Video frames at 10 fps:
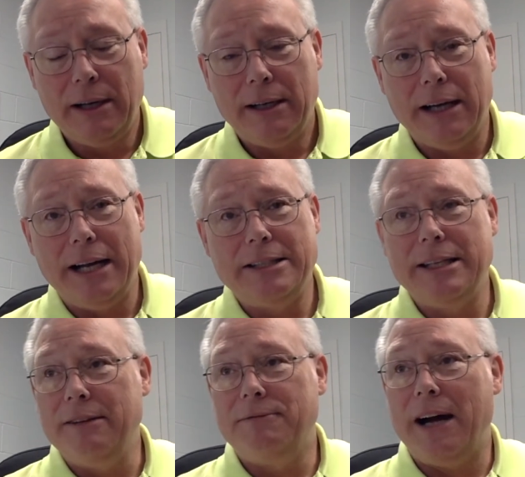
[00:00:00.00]
God
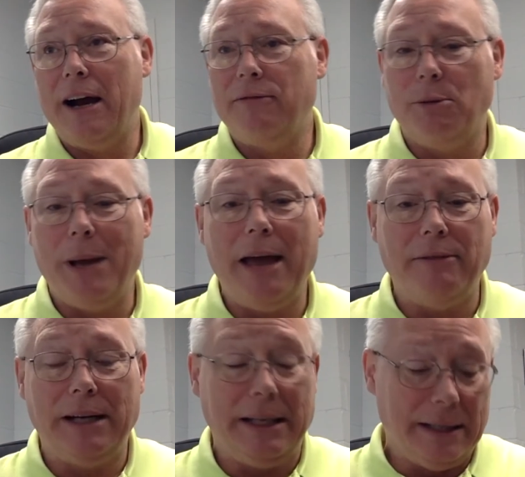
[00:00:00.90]
sent fire from
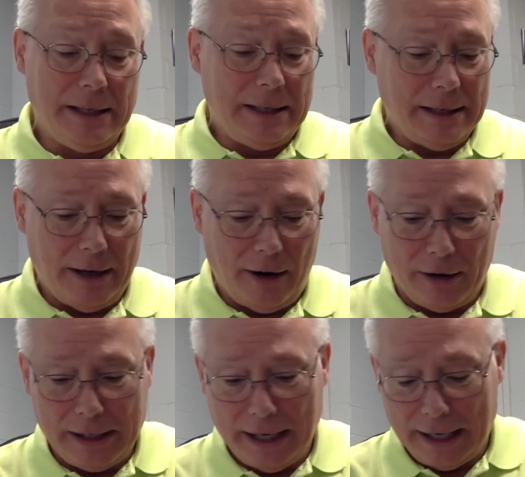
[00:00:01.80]
heaven, and
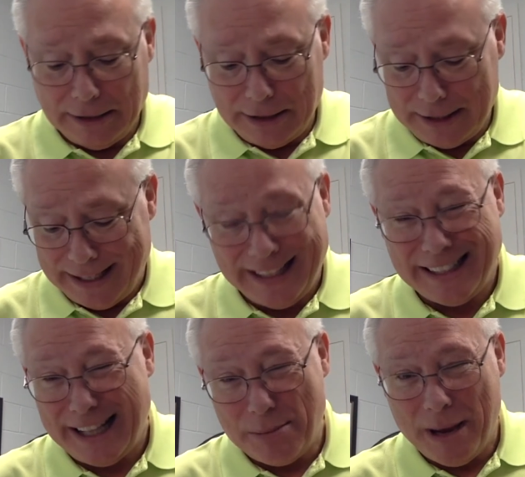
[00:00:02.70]
archaeologists think
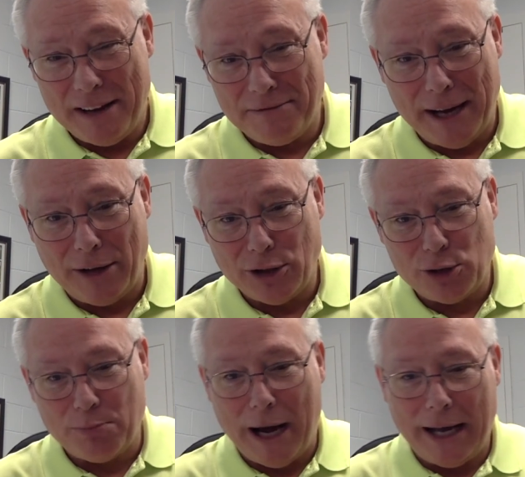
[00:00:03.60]
that they may have found the
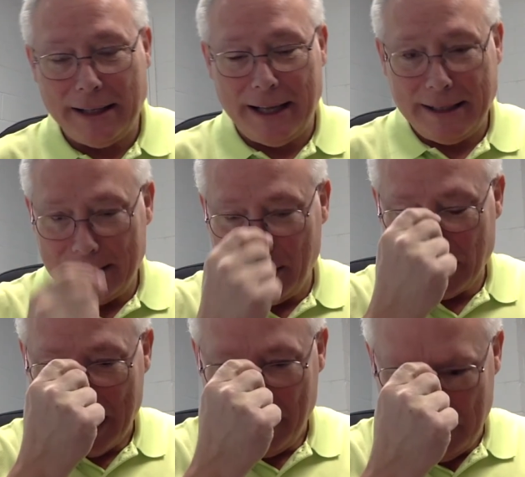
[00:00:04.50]
spot. And there's
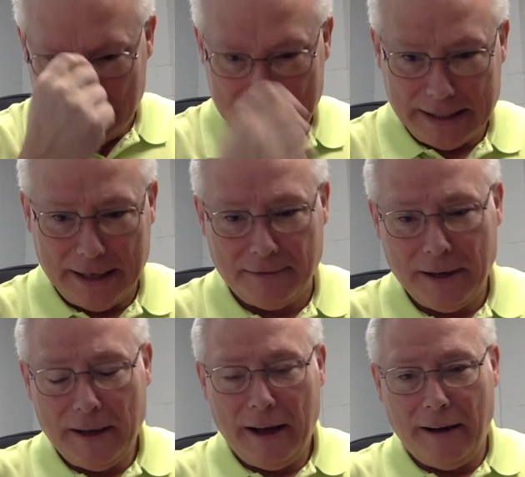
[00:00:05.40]
evidence
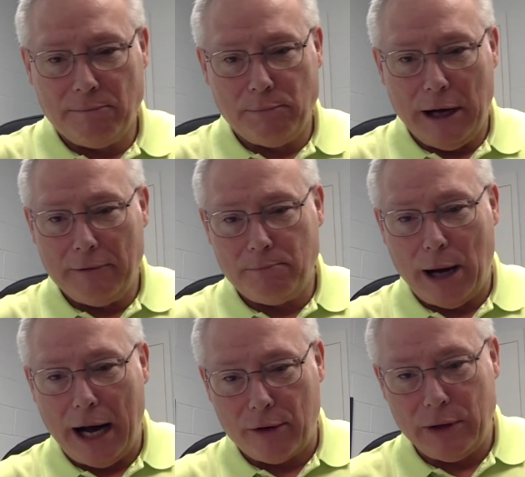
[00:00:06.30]
of
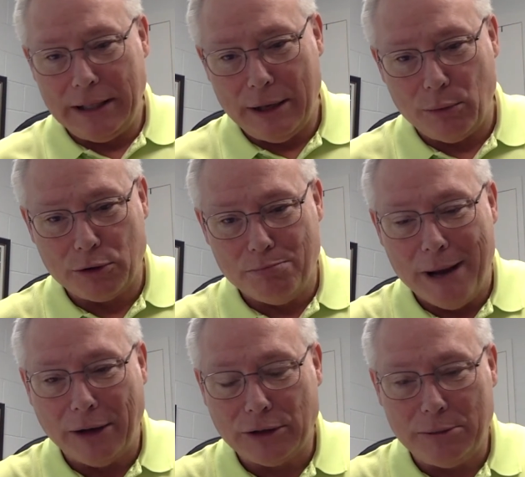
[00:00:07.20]
pottery that was
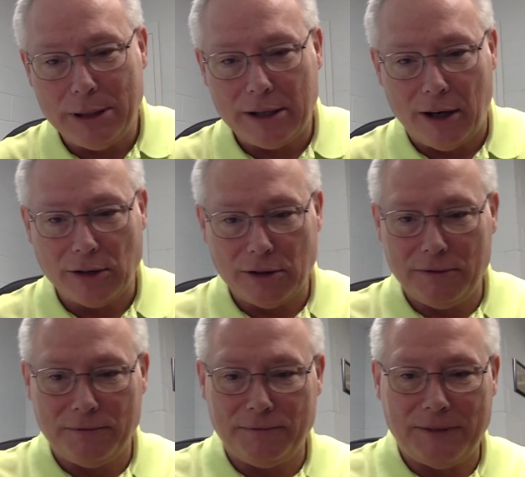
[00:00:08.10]
melted because
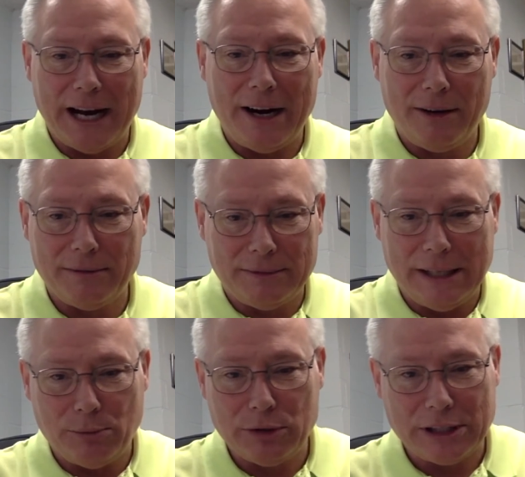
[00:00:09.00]
of fire
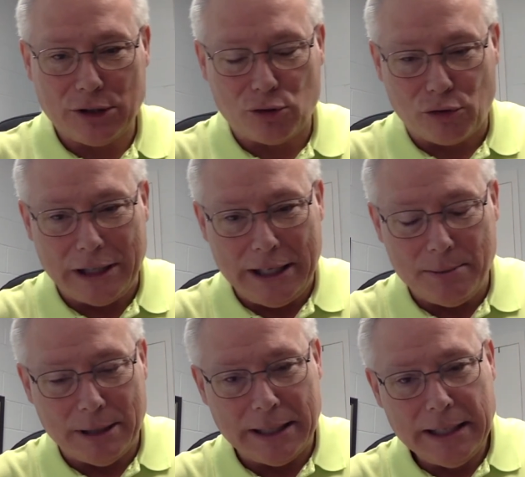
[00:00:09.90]
that was
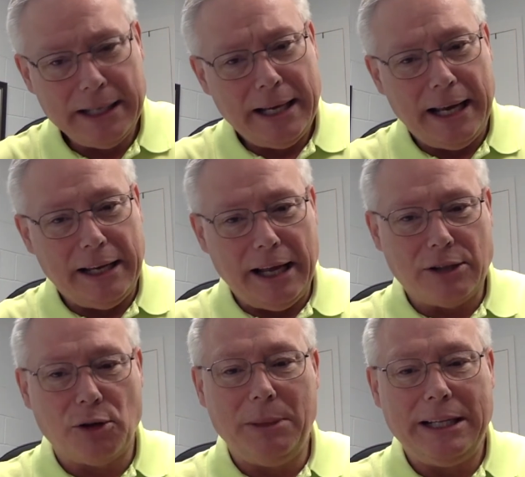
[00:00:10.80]
extreme, and
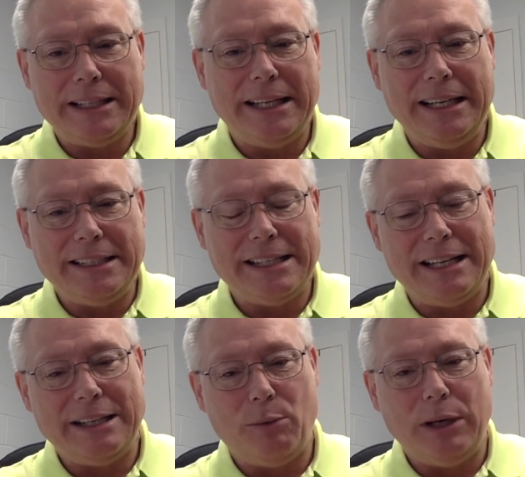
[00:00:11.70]
so many things
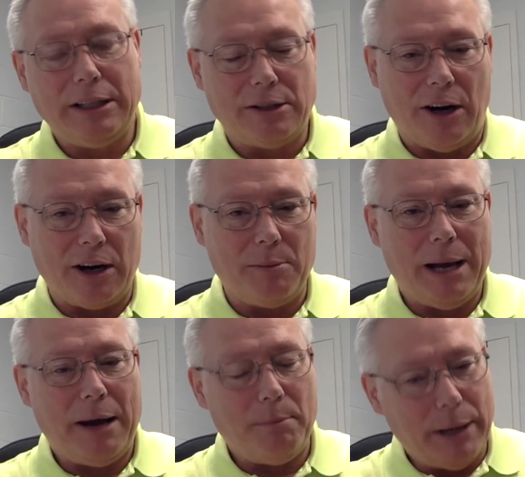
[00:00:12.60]
that we could talk
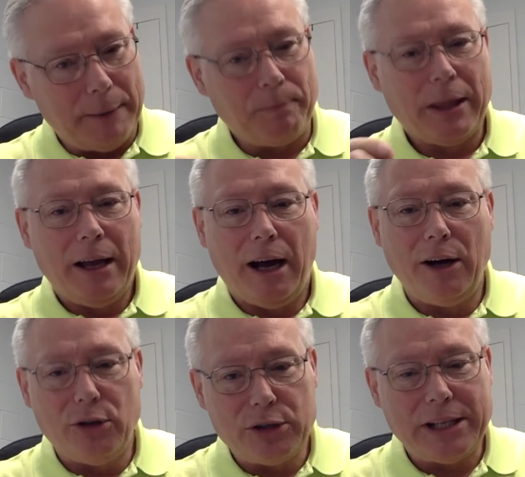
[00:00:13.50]
about. But
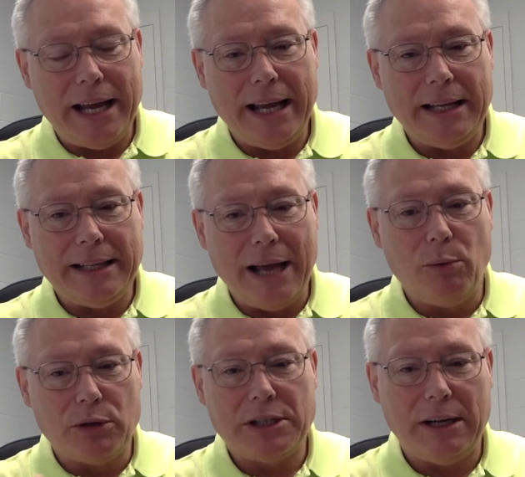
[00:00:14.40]
understand, they
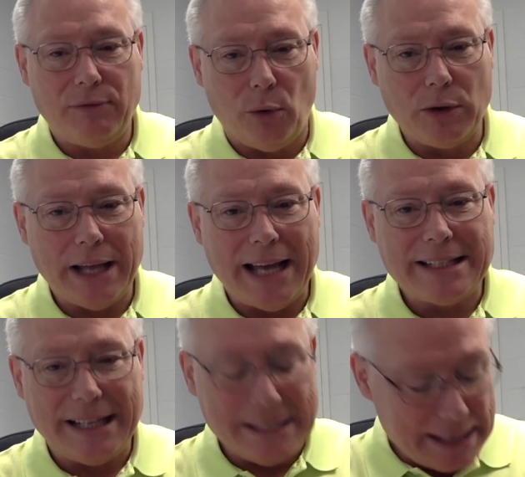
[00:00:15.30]
were set forth as
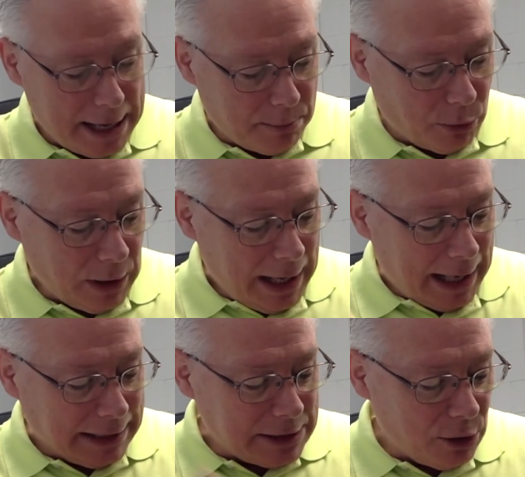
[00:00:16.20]
an example.
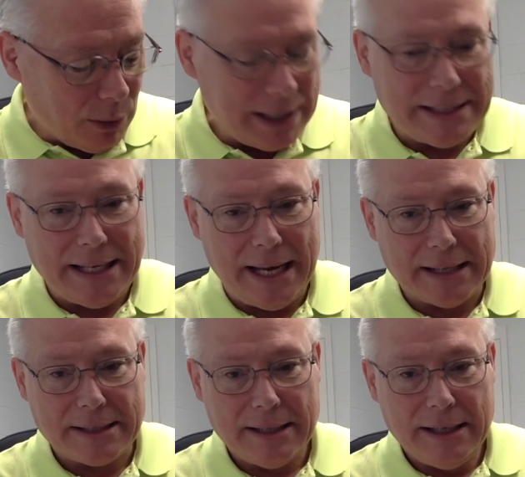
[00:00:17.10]
And listen to what he
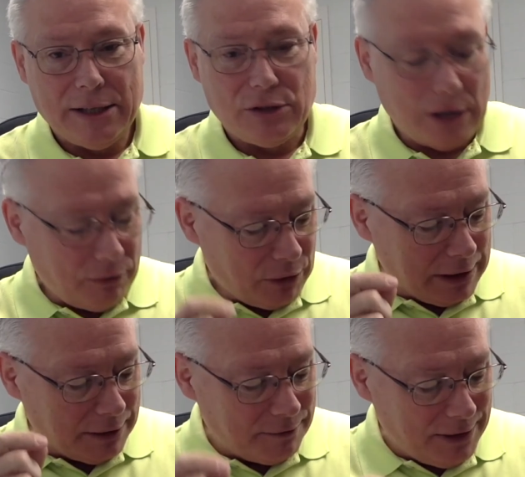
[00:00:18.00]
says,
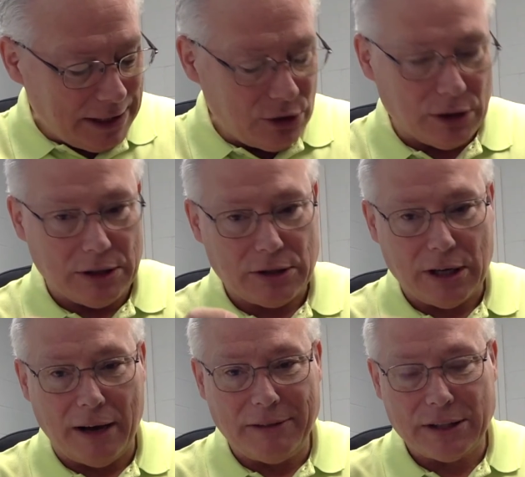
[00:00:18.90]
suffering the vengeance
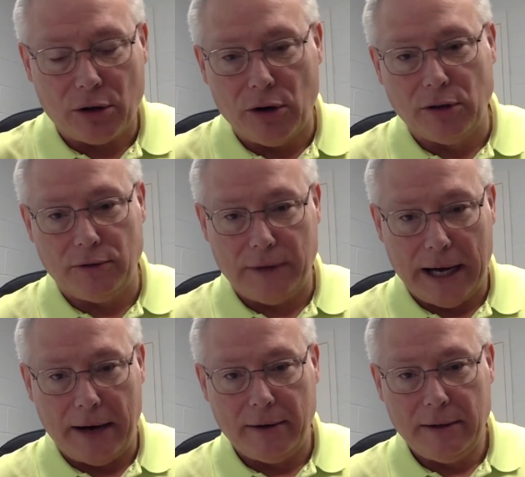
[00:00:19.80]
of eternal
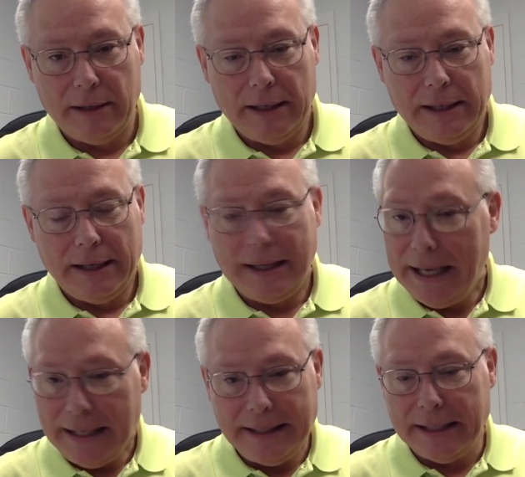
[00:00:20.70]
fire. Now
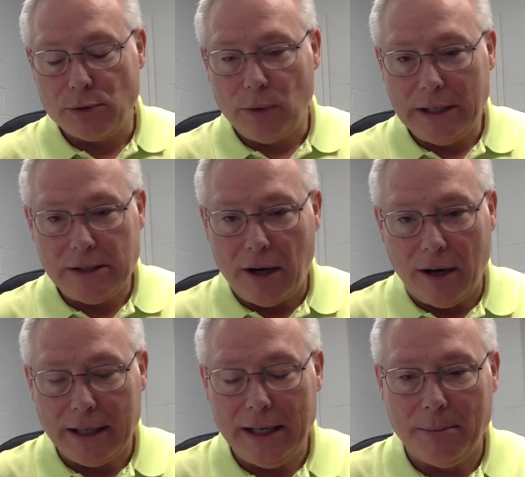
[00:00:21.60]
get this, what he's
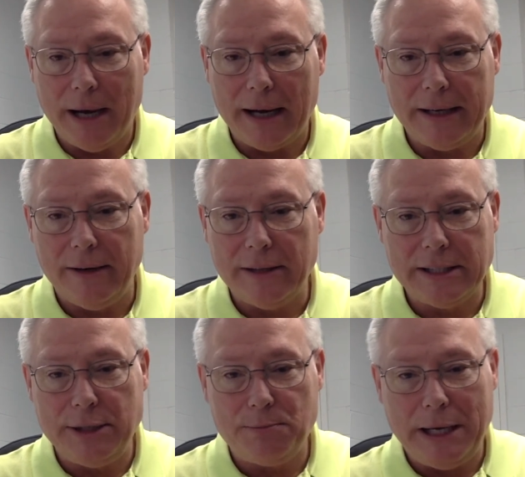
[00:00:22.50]
talking about here is
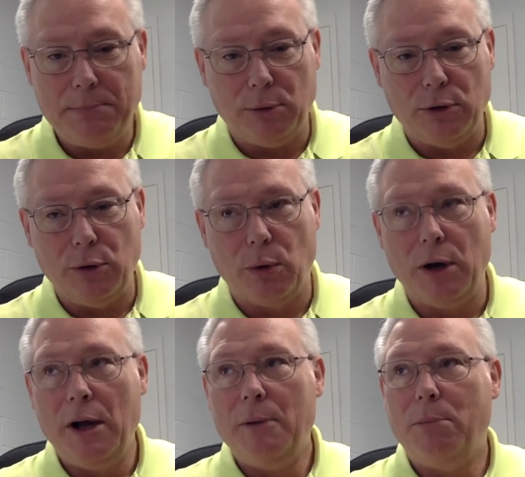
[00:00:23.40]
these people who were
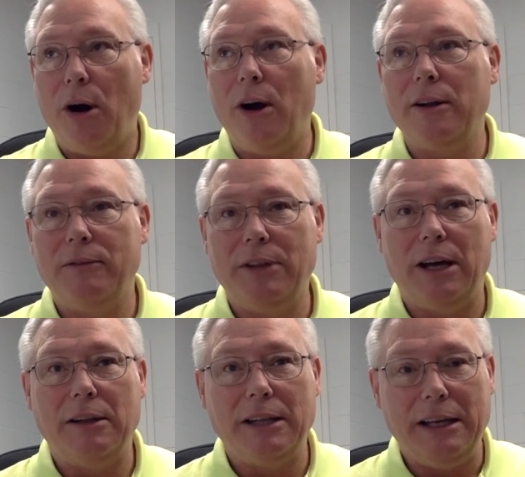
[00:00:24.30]
part of
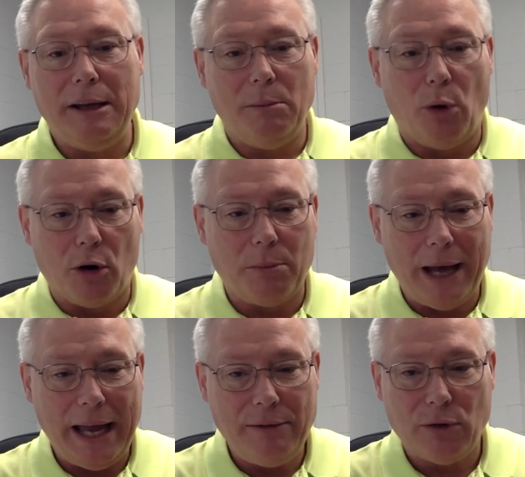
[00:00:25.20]
the immoral
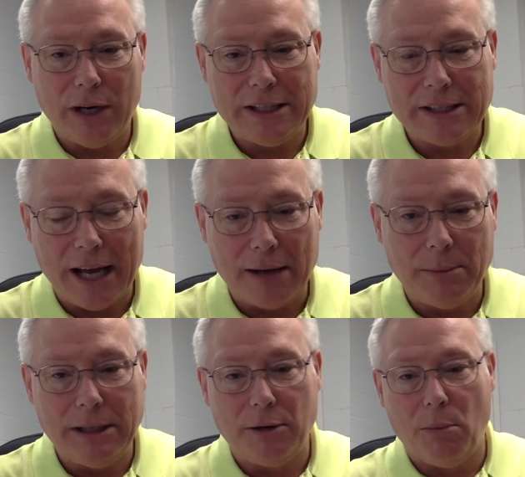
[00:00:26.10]
behavior in Sodom
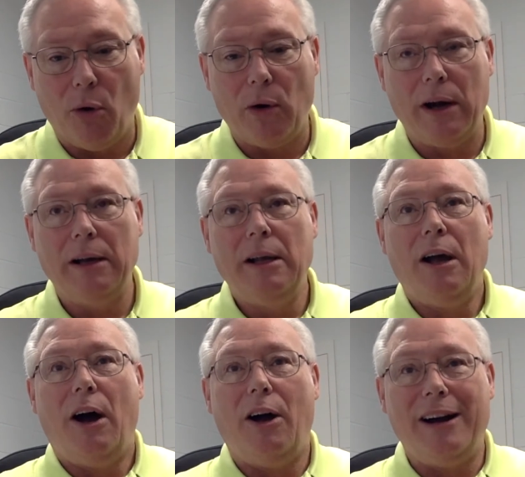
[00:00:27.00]
and Gomorrah
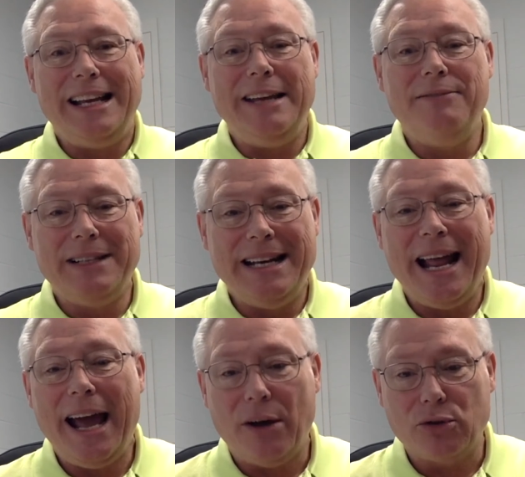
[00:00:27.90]
are even
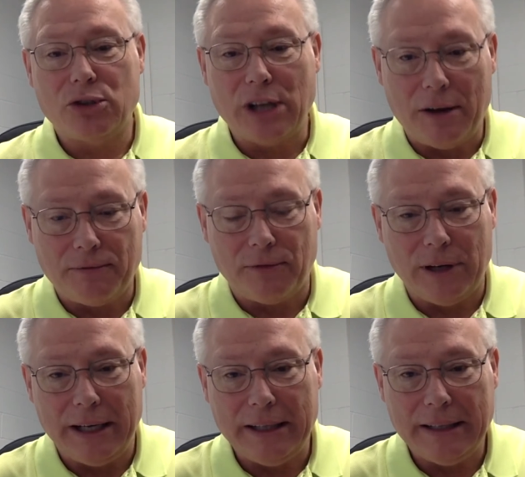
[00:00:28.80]
now
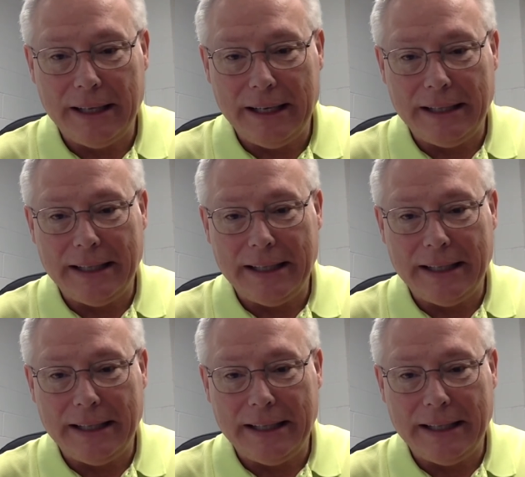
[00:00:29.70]
suffering in